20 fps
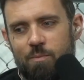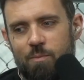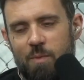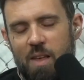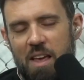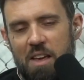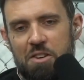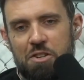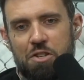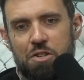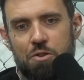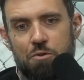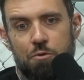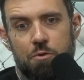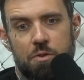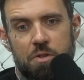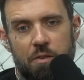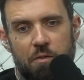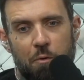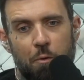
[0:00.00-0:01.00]

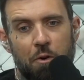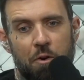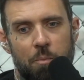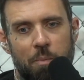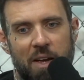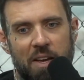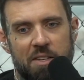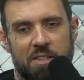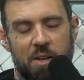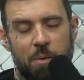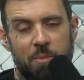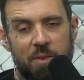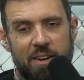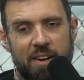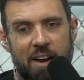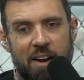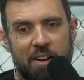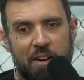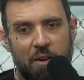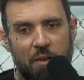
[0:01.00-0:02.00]
issues, if you want to make something
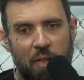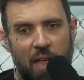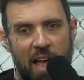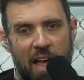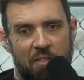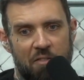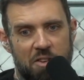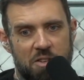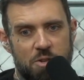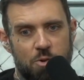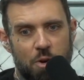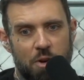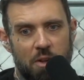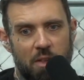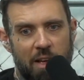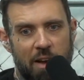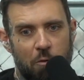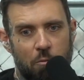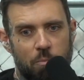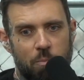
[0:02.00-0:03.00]
out of your life, is sort
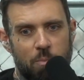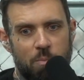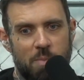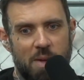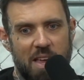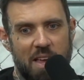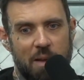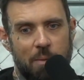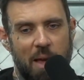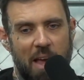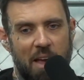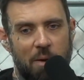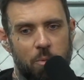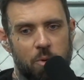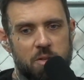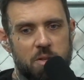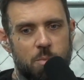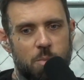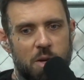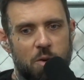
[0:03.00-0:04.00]
of like being
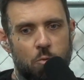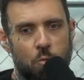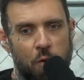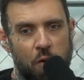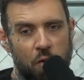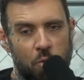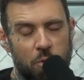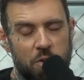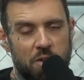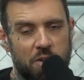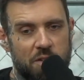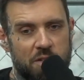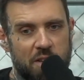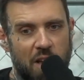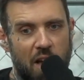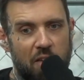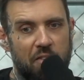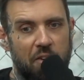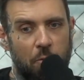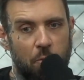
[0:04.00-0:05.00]
able to be real with
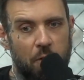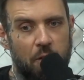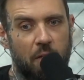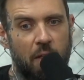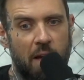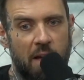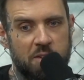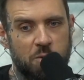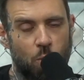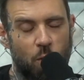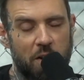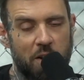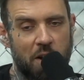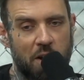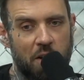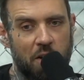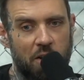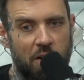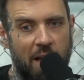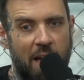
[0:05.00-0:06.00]
yourself and realize what
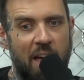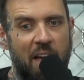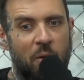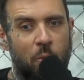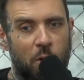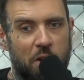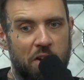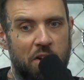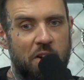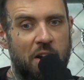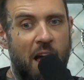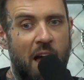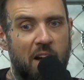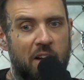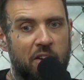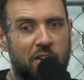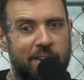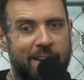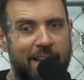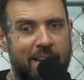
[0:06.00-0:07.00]
you're good at and what you're
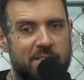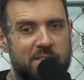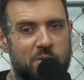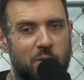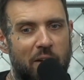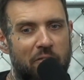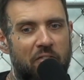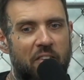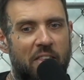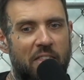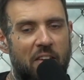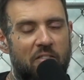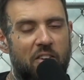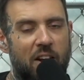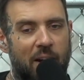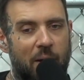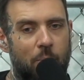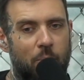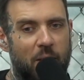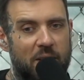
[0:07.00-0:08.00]
not good at. So I find that
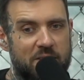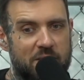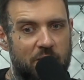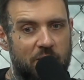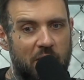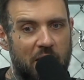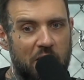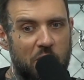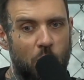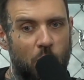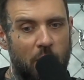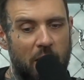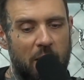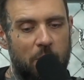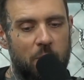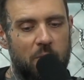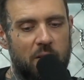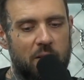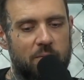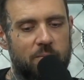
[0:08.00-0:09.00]
very impressive that you were
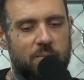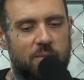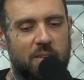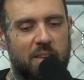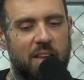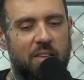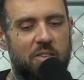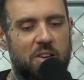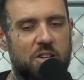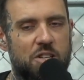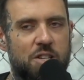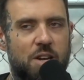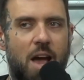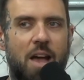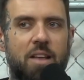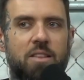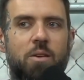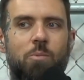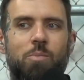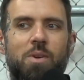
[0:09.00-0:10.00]
able to give it a
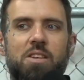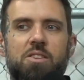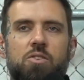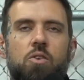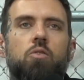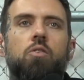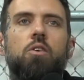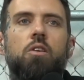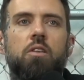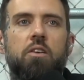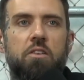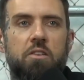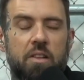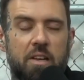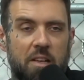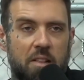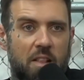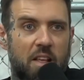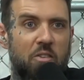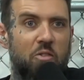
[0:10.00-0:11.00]
shot, to be so
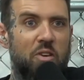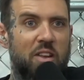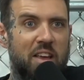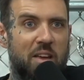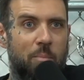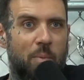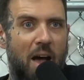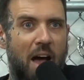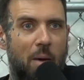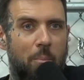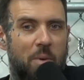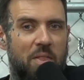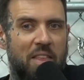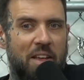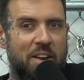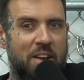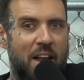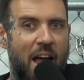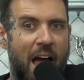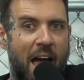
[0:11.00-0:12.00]
clearly in love with hip hop, but
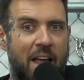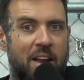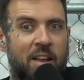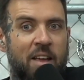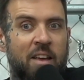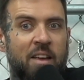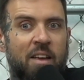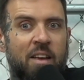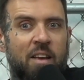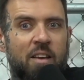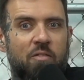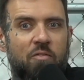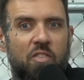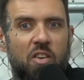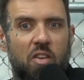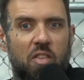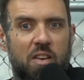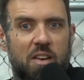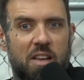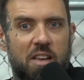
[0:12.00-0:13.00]
then not
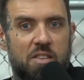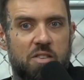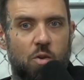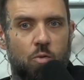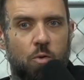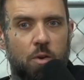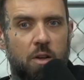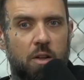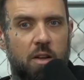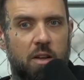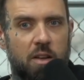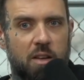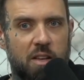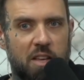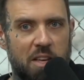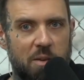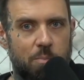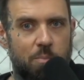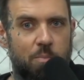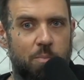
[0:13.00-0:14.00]
feel the need to really
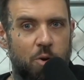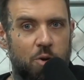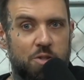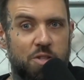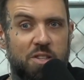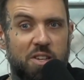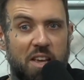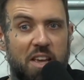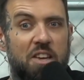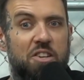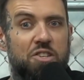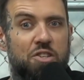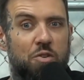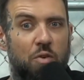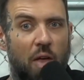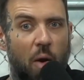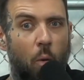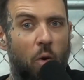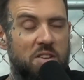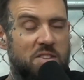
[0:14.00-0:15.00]
keep pushing the issue
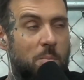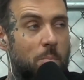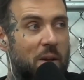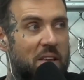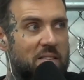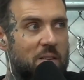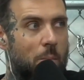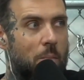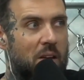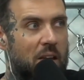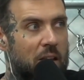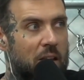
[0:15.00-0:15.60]
that wasn't meant to be.